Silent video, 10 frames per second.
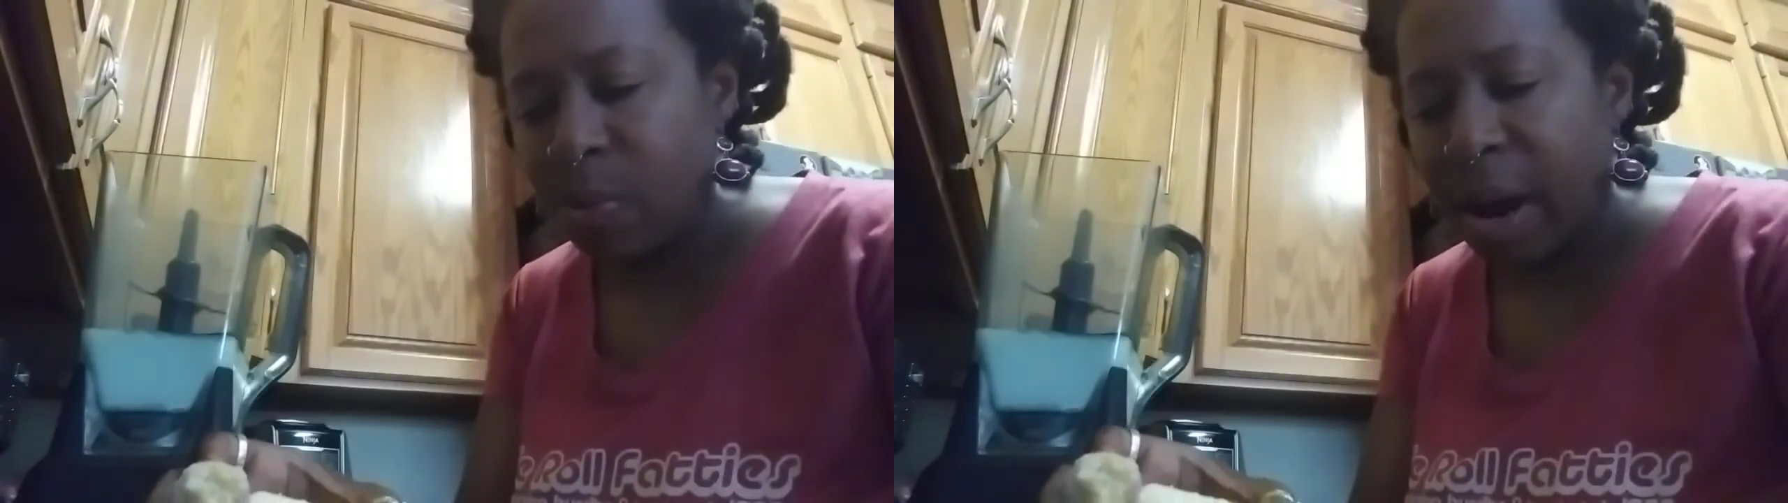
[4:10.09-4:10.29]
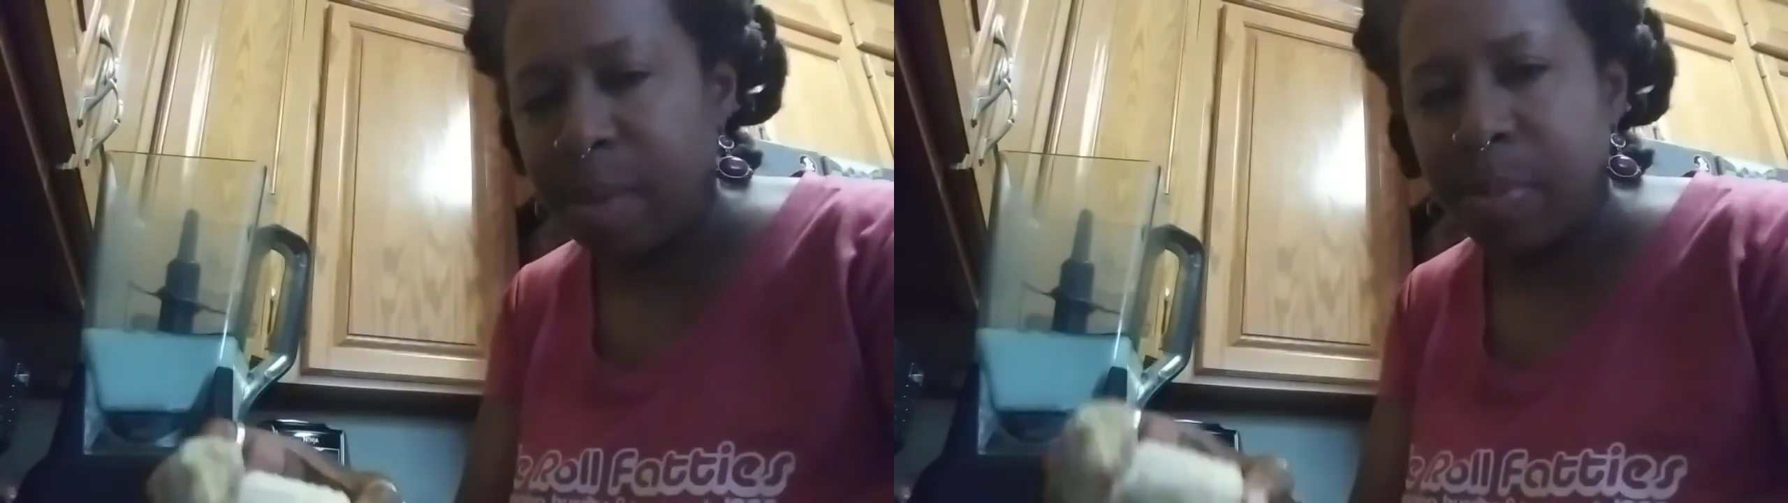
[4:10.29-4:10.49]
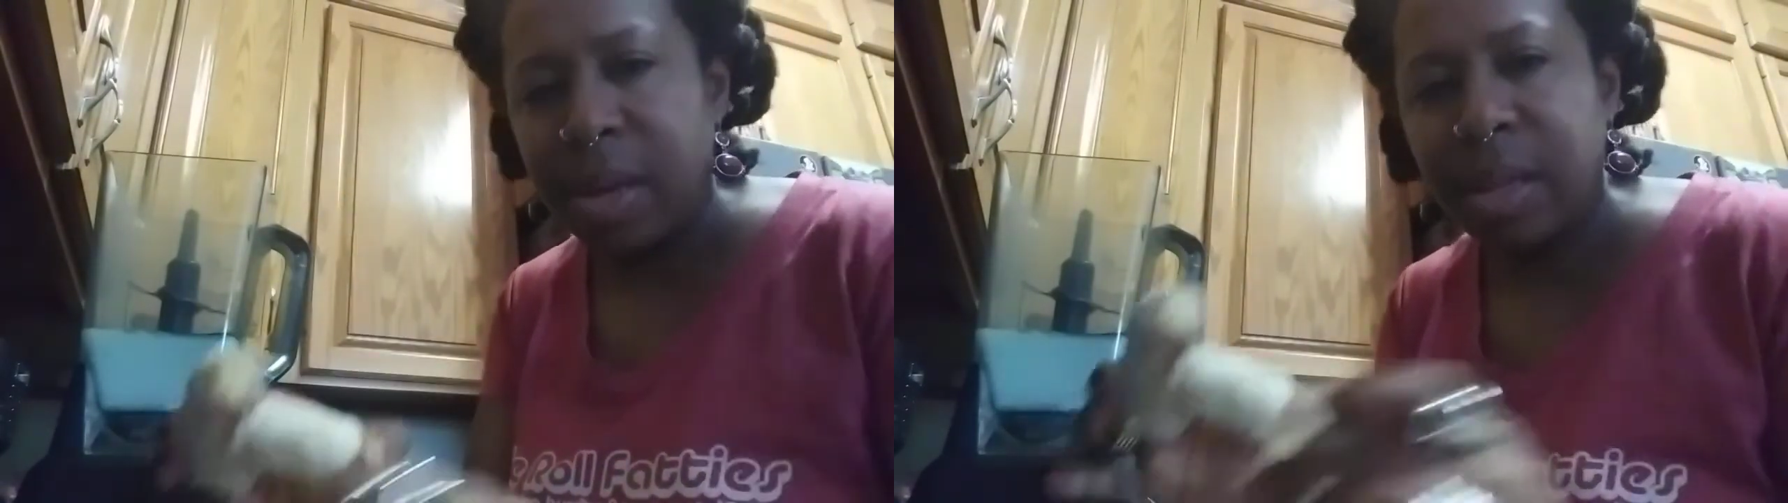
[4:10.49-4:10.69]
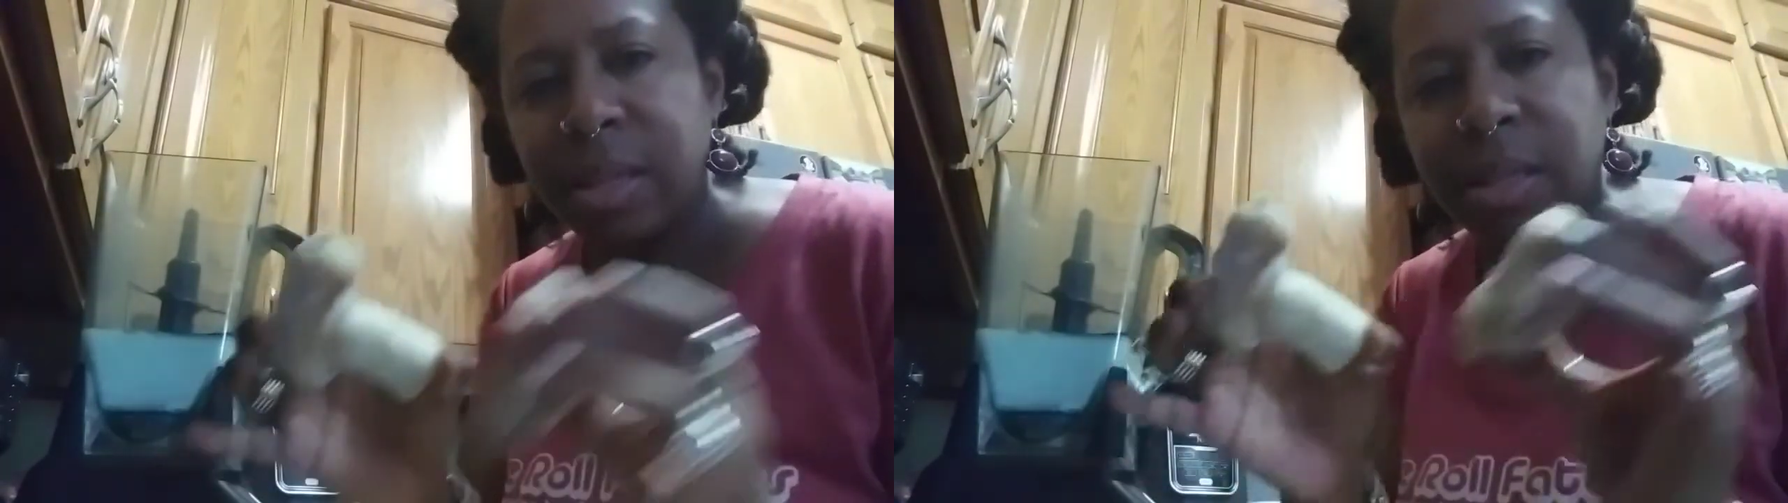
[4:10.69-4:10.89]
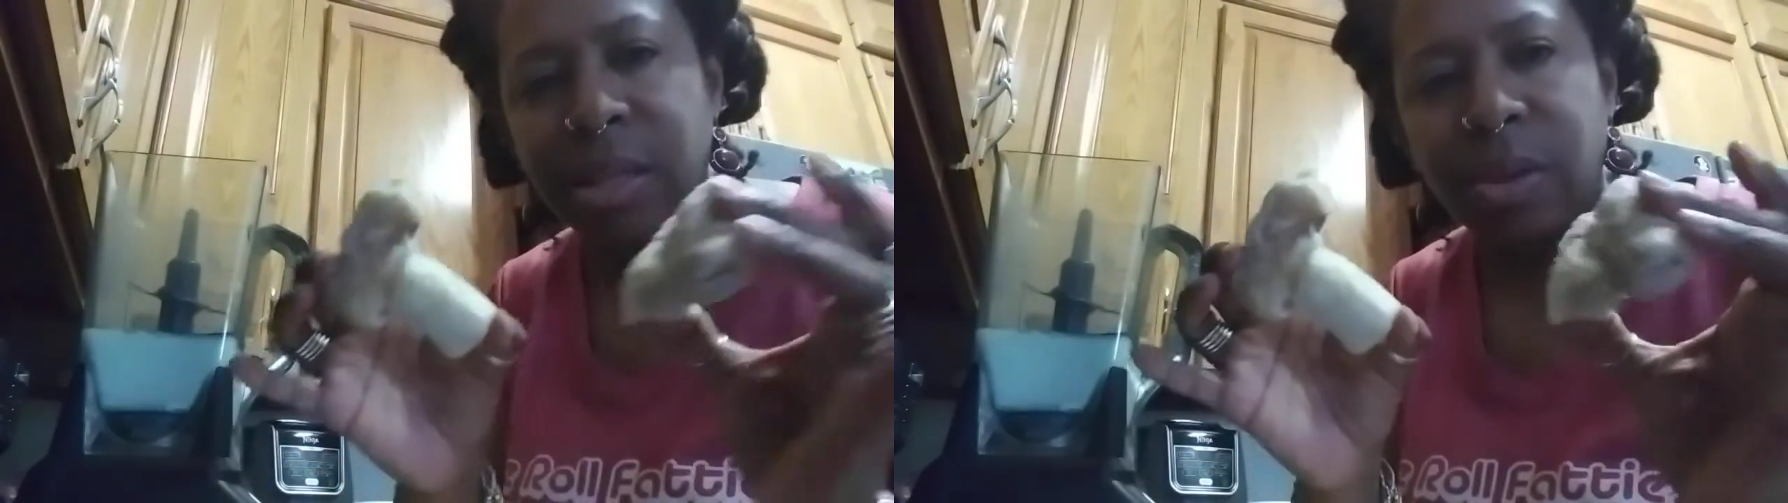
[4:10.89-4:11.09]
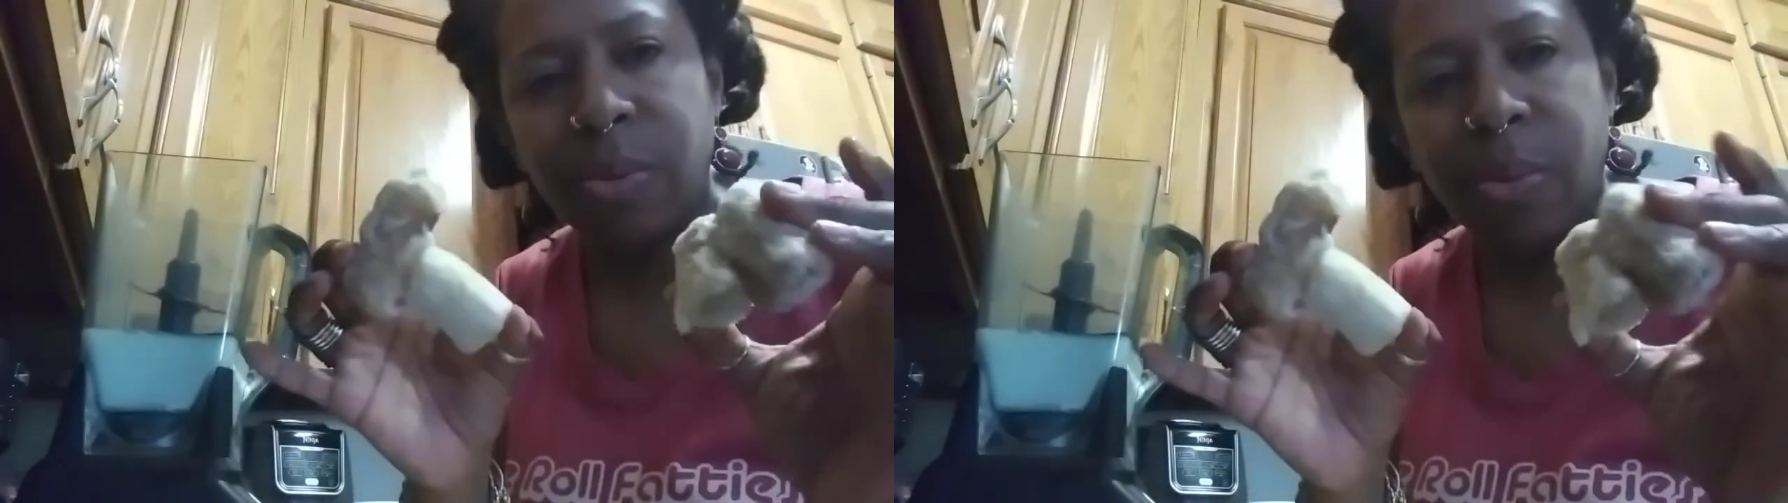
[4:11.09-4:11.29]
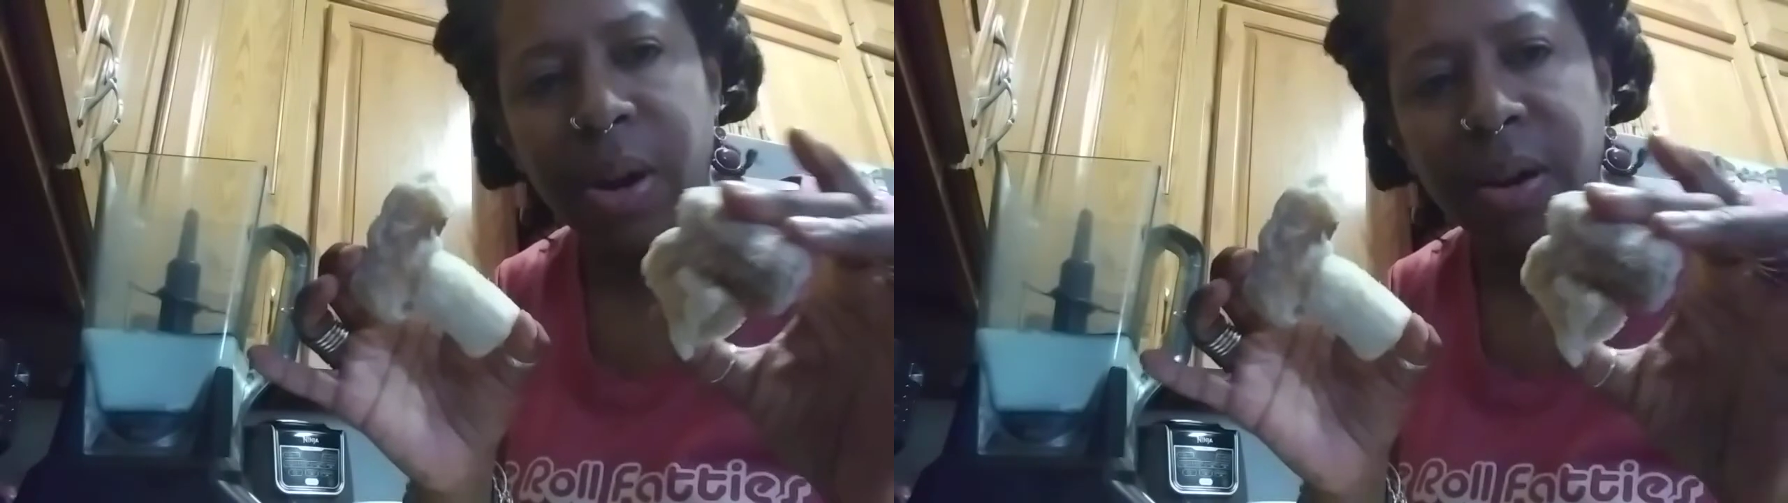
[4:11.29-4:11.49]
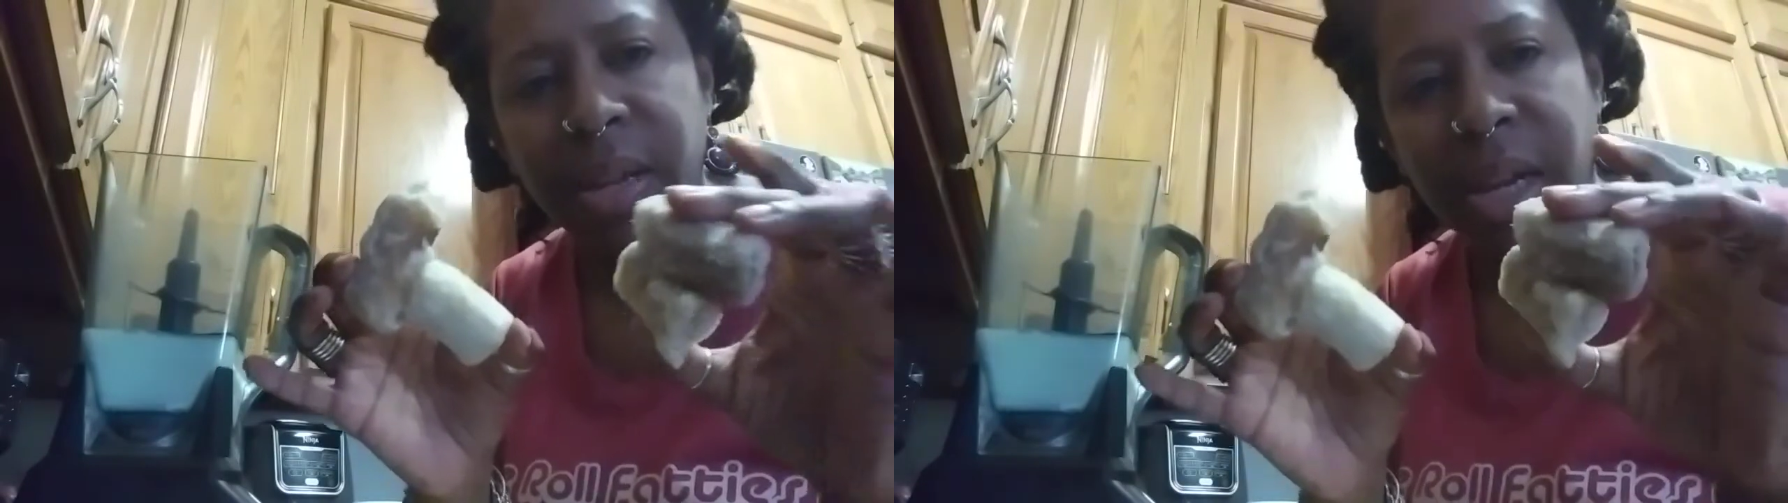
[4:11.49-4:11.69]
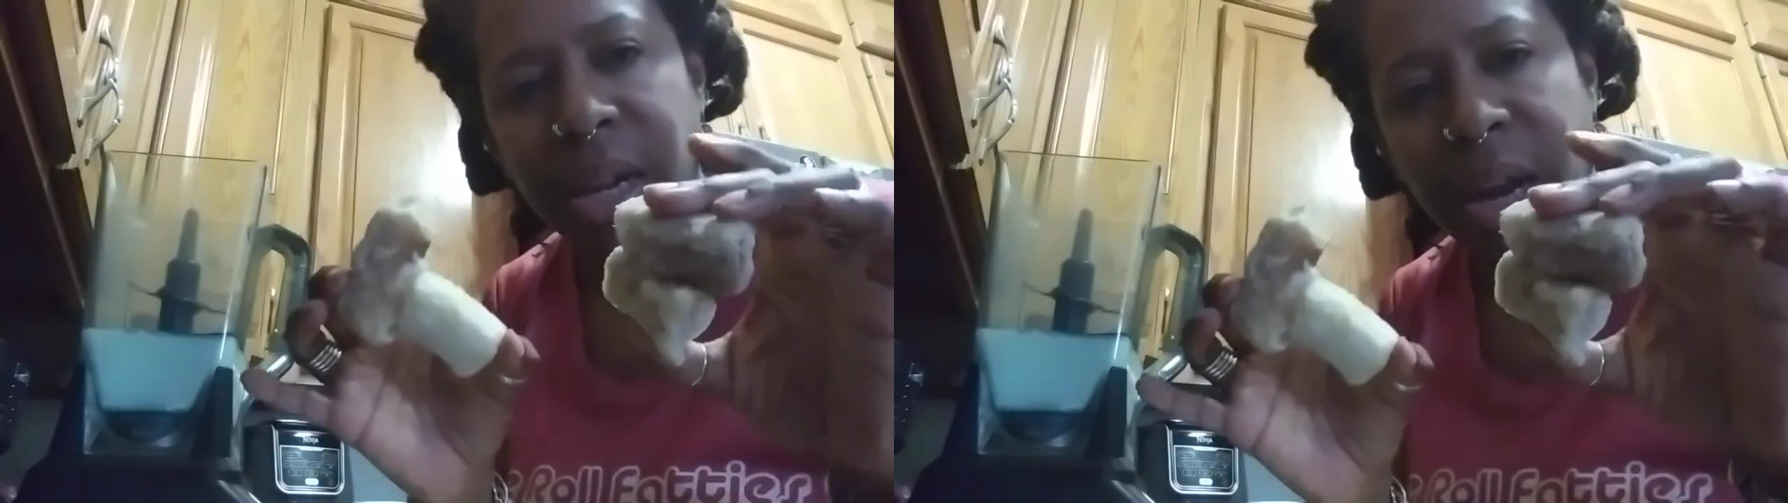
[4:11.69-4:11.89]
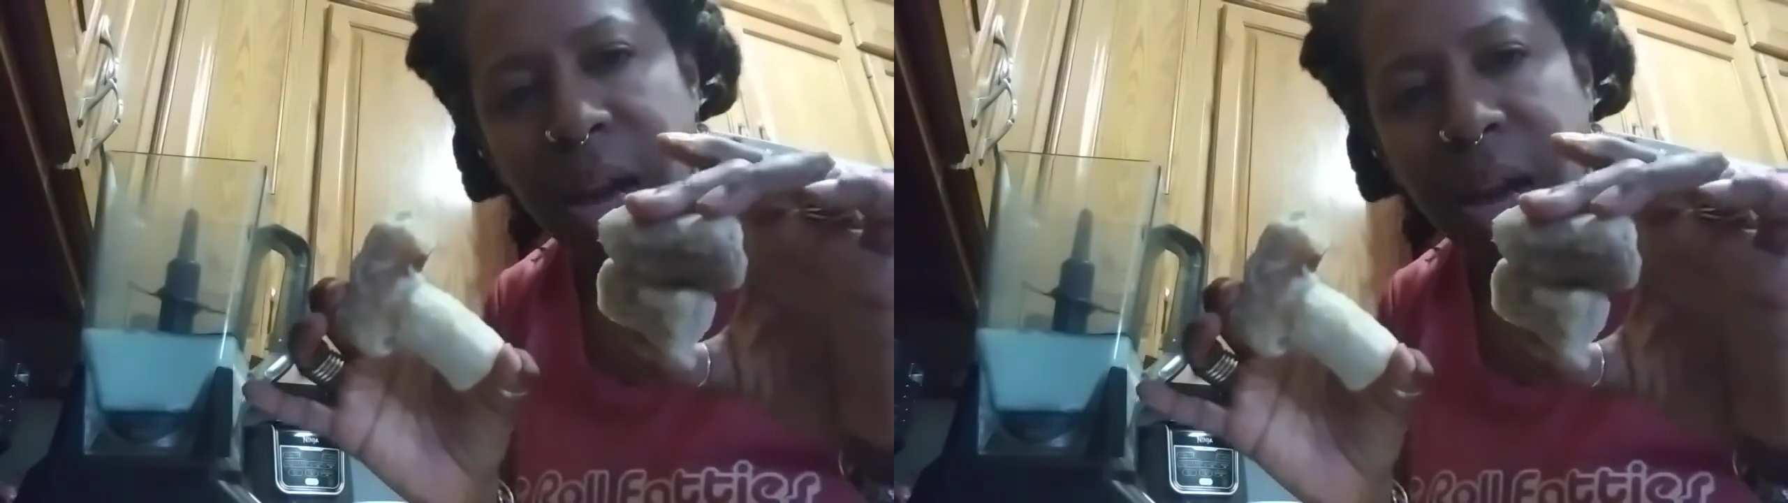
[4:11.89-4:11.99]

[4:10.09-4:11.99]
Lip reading: ripen to where the